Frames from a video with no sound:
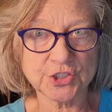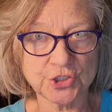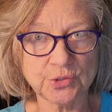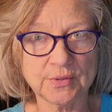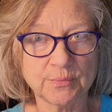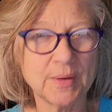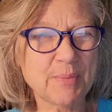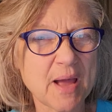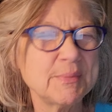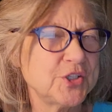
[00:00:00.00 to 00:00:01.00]
to do it, we
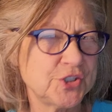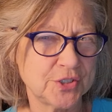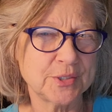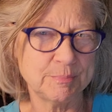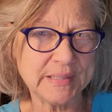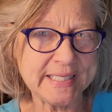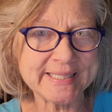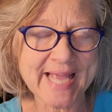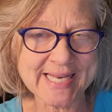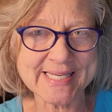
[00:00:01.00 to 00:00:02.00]
probably should
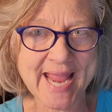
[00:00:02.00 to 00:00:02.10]
complete that